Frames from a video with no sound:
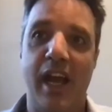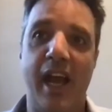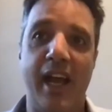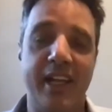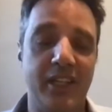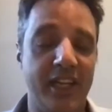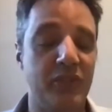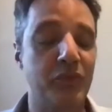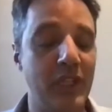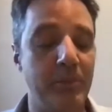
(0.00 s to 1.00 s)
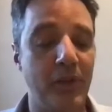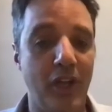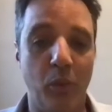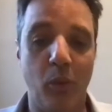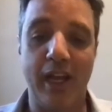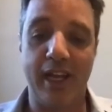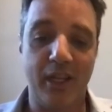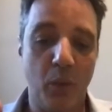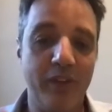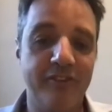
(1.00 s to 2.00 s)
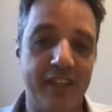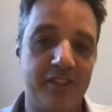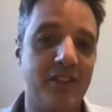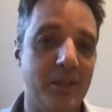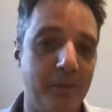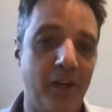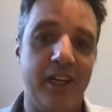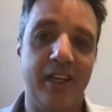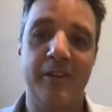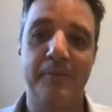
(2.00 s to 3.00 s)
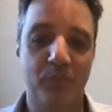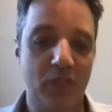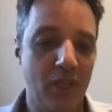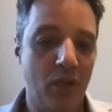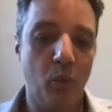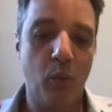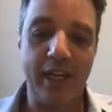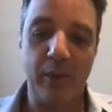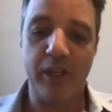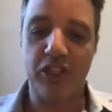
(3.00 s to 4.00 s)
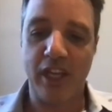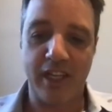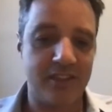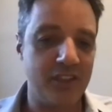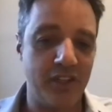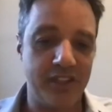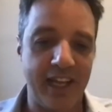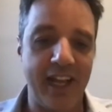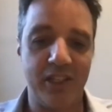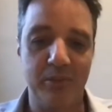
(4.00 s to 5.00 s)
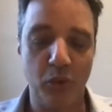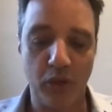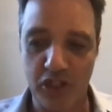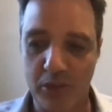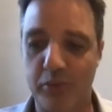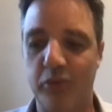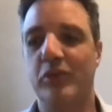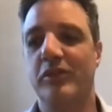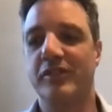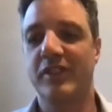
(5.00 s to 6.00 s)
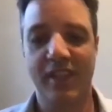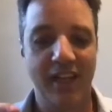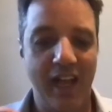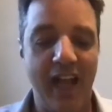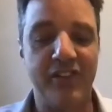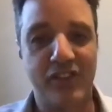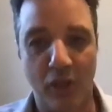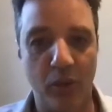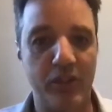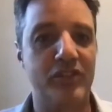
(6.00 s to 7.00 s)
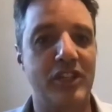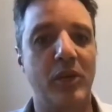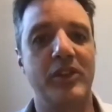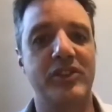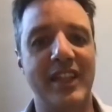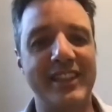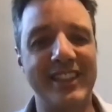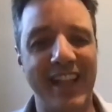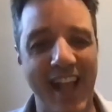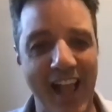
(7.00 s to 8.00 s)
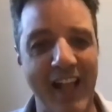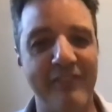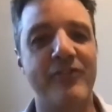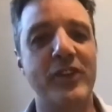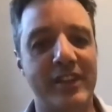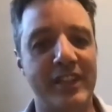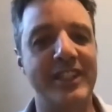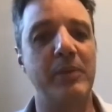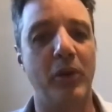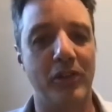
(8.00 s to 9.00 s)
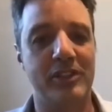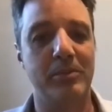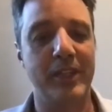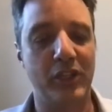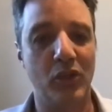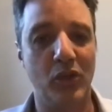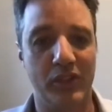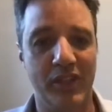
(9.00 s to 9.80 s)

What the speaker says: In a really polite way, we vetted the buyer. We checked, that they had a mortgage approved, and so on and so on. So they did everything they possibly could.